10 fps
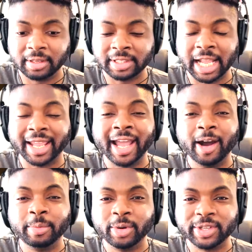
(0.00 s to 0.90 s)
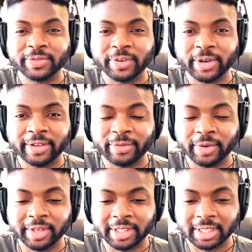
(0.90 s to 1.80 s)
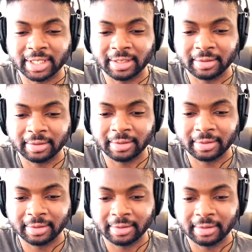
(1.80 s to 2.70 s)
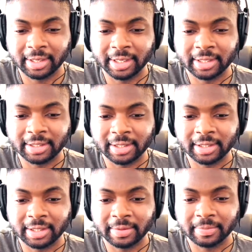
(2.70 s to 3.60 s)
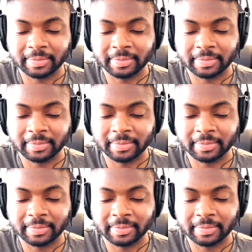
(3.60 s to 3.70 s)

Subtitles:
is that cowboy's voice? It is, isn't it?